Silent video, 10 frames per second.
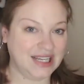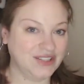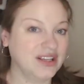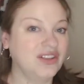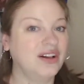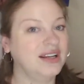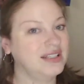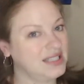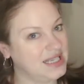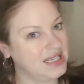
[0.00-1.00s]
I drink a lot
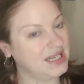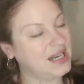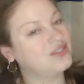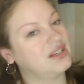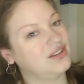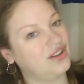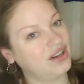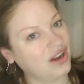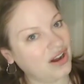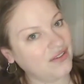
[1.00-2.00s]
of tea and I drink a
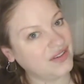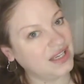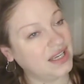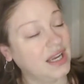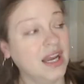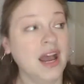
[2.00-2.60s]
lot of coffee,